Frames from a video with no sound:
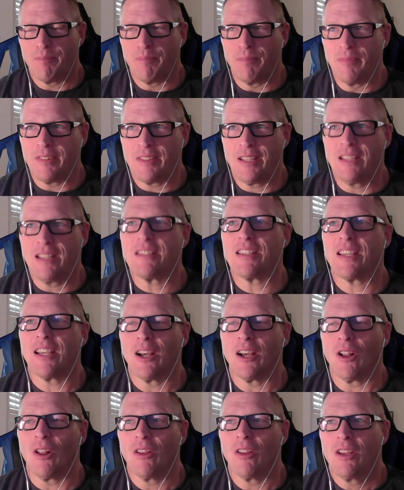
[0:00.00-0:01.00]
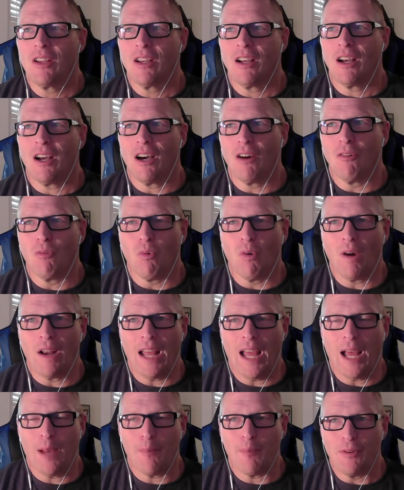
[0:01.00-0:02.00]
detail of what
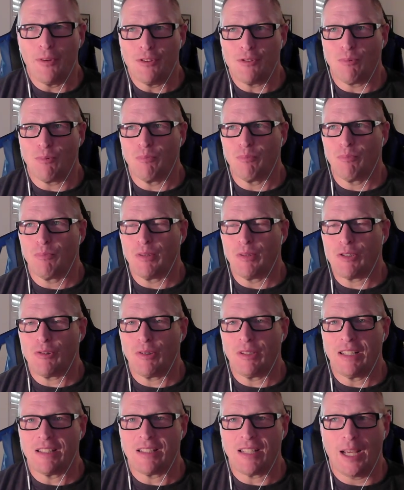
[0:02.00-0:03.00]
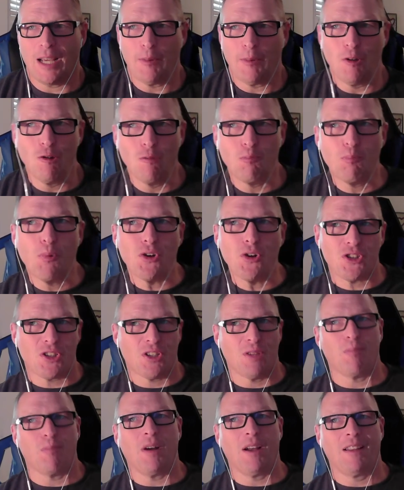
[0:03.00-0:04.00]
happens between the time you push
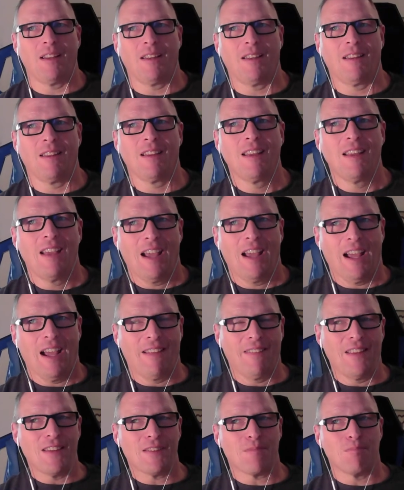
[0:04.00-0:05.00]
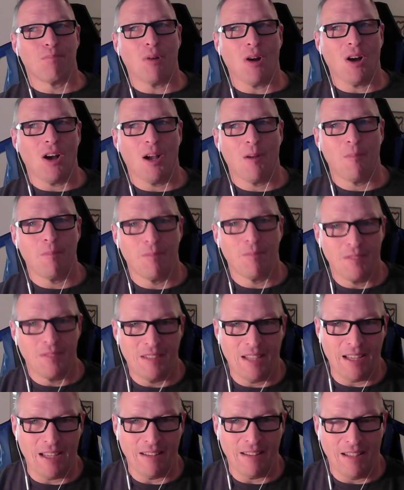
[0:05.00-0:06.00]
the button and this bomb
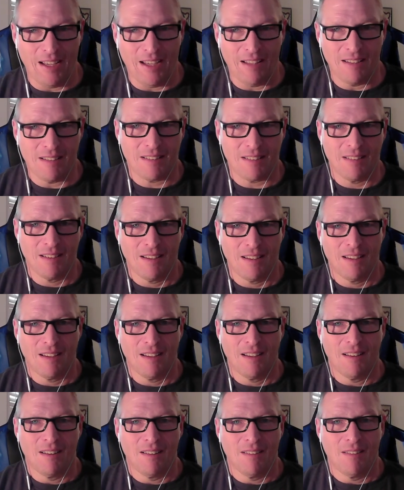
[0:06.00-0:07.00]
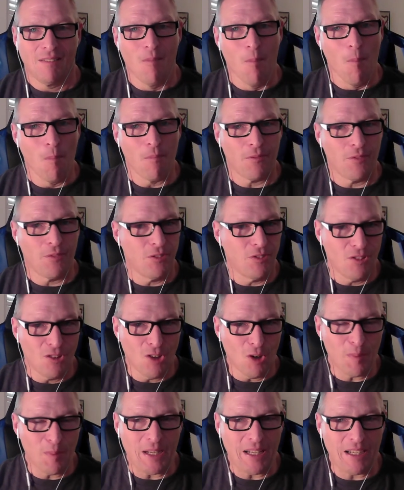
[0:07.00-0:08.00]
detonates.
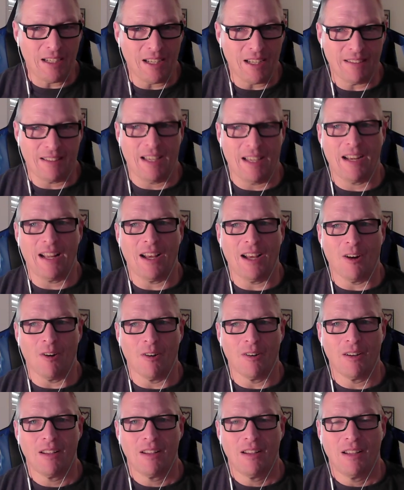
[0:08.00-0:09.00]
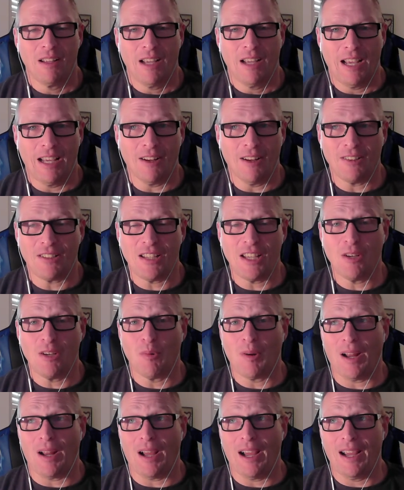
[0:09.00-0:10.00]
Nobody cut that out. And I'll tell you
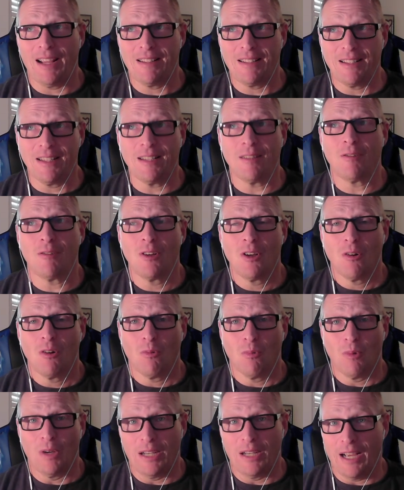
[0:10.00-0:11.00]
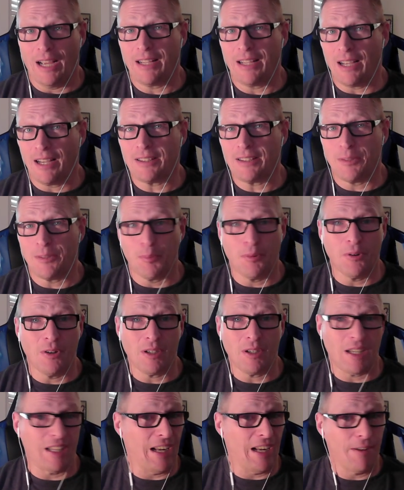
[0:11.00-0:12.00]
what I did when I got the
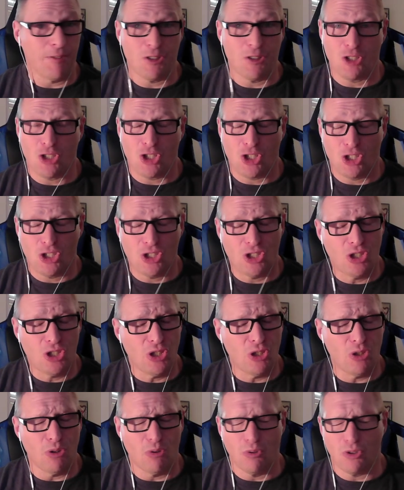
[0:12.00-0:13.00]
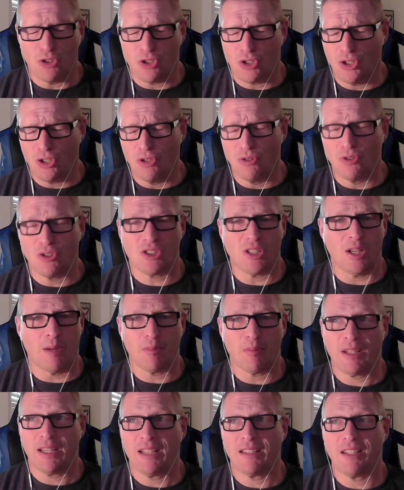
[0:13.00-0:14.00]
book, and I was a huge, huge Tom
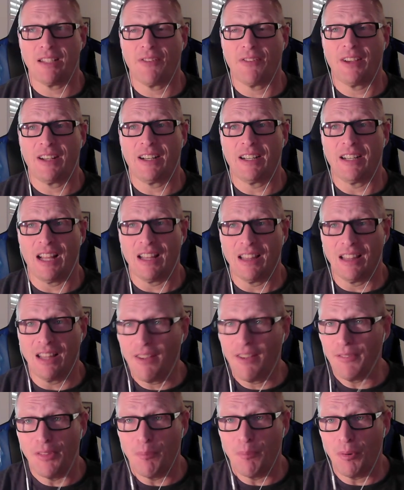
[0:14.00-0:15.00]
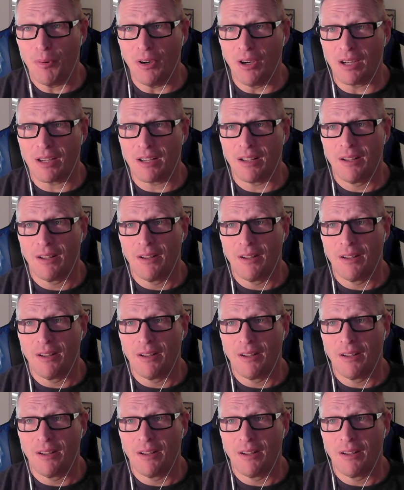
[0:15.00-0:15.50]
Clancy fan, and I loved the book.